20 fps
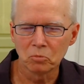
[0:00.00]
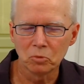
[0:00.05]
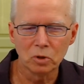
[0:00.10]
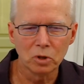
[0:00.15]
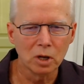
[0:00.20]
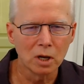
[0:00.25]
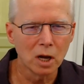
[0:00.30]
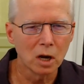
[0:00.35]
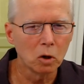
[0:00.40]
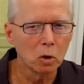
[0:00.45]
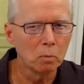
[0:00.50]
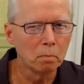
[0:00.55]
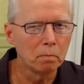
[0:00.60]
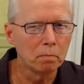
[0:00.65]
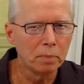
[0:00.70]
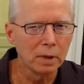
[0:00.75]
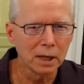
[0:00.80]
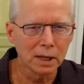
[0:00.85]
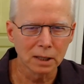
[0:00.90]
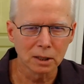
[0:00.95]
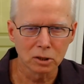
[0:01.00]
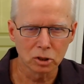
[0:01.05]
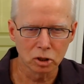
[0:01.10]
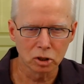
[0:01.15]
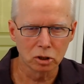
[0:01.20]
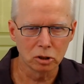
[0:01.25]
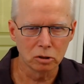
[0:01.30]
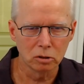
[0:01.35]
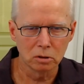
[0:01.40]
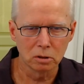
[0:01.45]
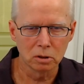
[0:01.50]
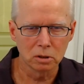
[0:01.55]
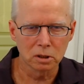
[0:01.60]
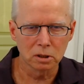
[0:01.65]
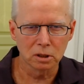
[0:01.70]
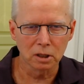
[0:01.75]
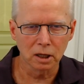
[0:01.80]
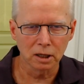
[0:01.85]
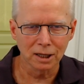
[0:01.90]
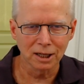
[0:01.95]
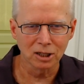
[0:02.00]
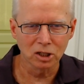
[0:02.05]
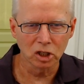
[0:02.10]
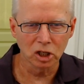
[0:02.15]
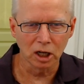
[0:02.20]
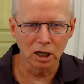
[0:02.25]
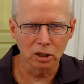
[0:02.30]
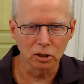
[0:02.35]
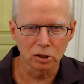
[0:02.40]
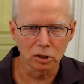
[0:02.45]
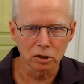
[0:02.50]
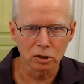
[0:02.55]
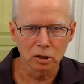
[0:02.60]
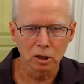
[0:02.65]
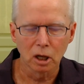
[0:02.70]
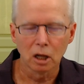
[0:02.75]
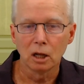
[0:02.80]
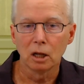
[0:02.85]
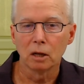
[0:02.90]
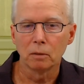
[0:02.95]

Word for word: no big stunning changes,